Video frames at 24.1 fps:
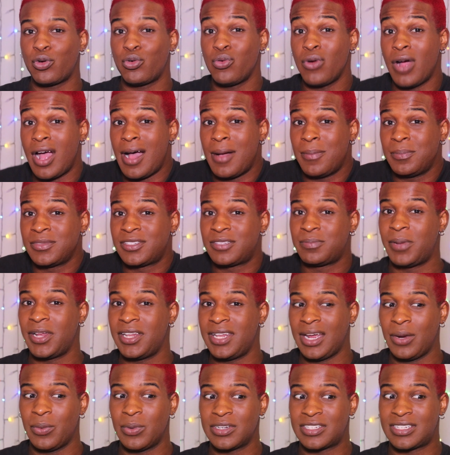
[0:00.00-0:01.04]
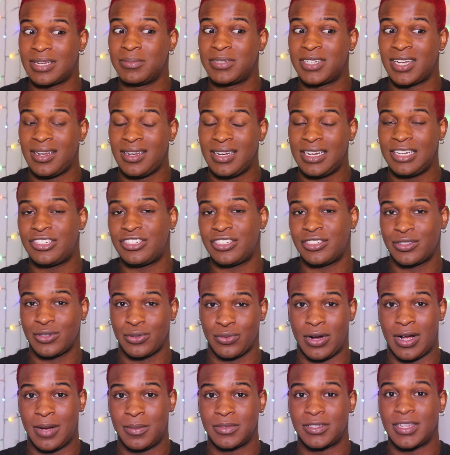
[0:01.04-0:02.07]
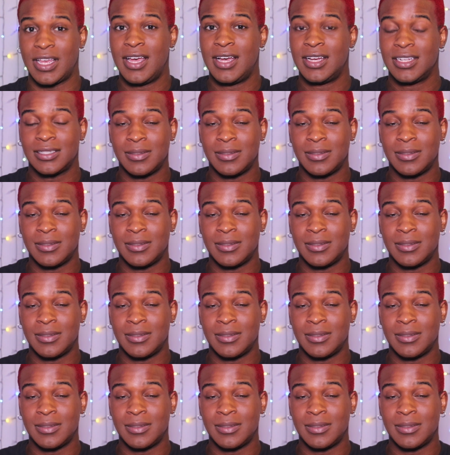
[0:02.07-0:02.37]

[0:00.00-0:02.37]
crumbs, but there were some delicious crumbs,